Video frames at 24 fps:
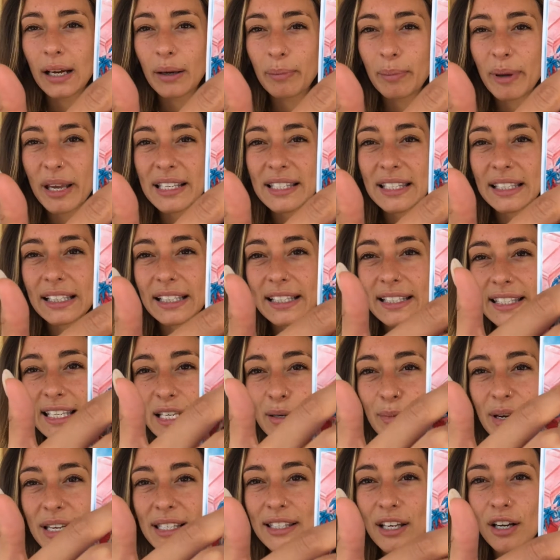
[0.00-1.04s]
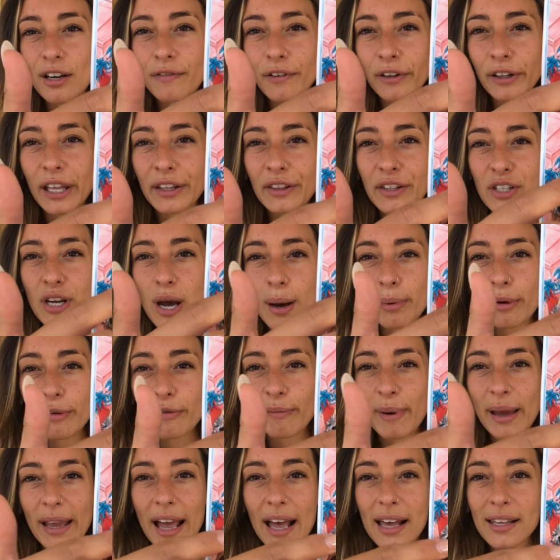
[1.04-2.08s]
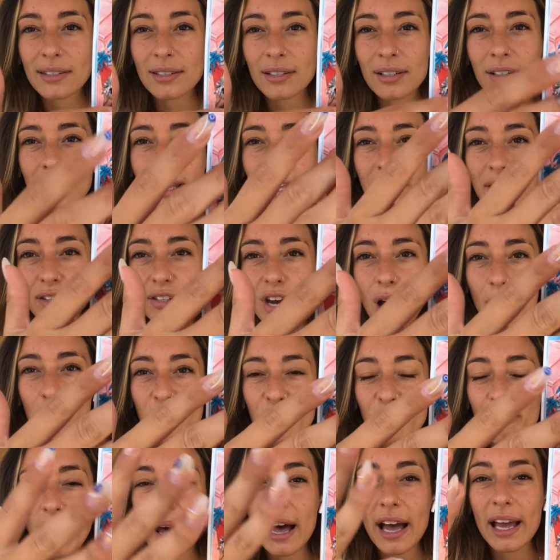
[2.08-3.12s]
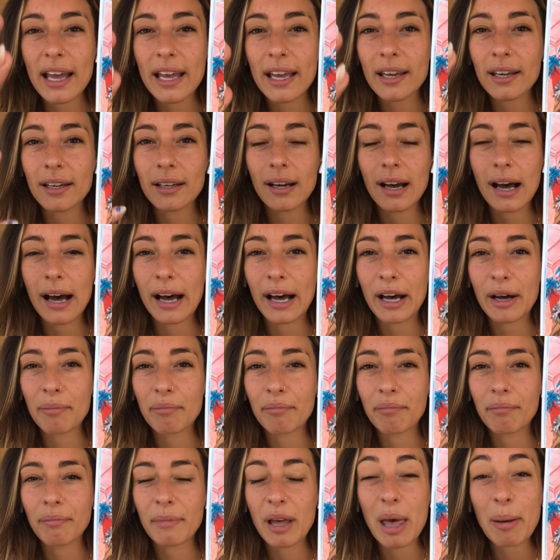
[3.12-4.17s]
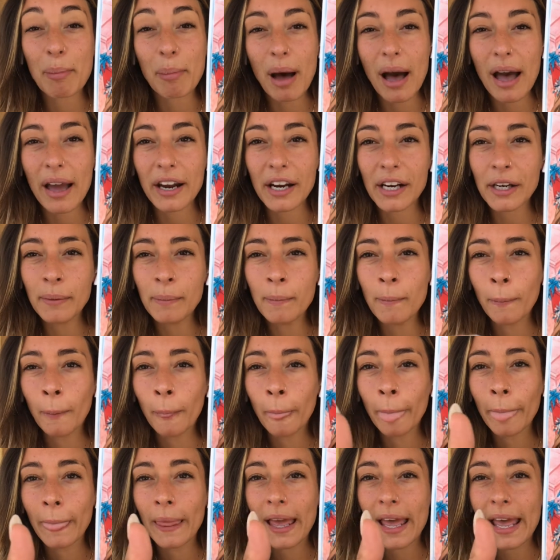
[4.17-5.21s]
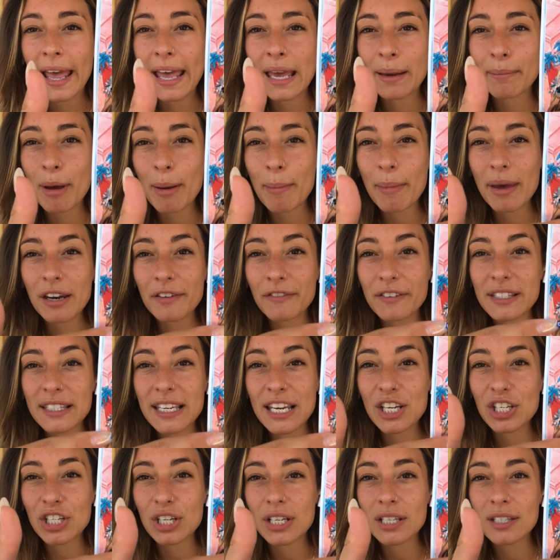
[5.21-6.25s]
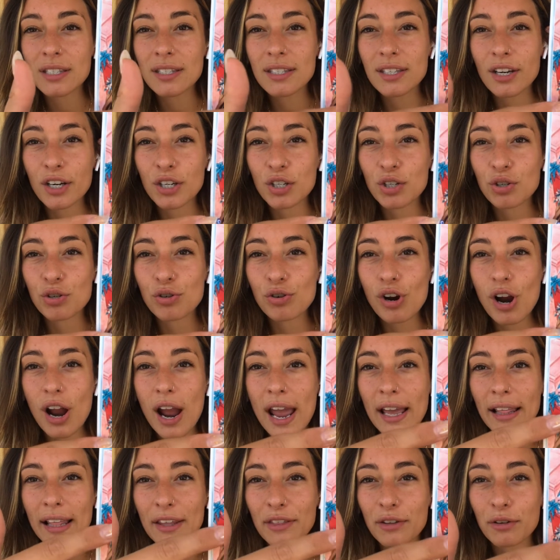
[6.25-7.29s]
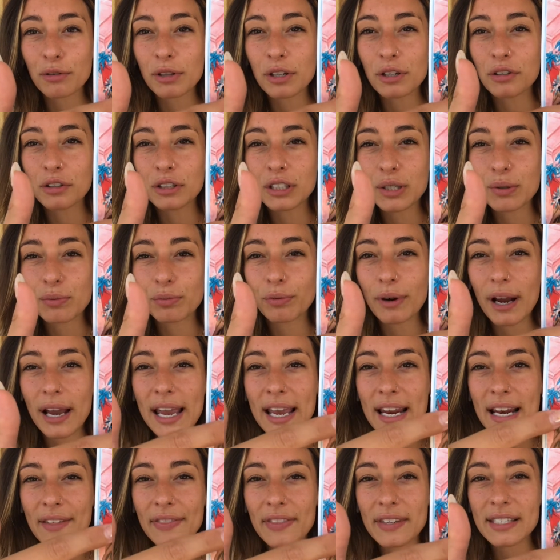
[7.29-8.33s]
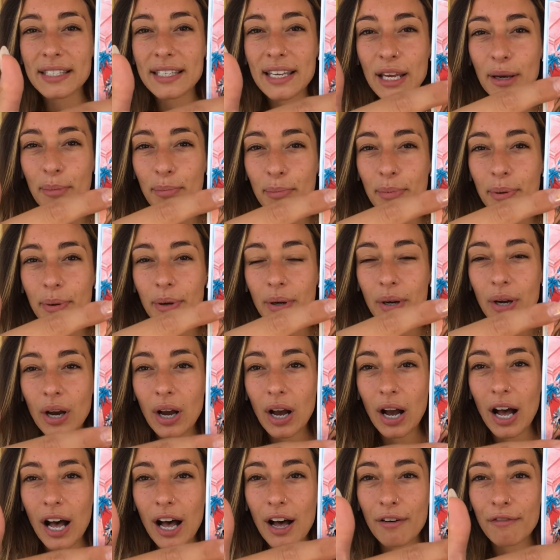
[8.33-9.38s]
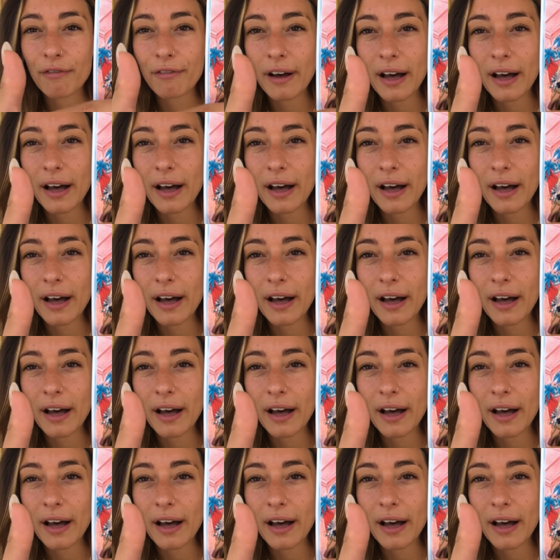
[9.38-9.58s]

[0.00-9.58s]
basically seeing myself on like the top of my castle, like the top of my empire, and my manifestations are trying, like they're literally right at the tip of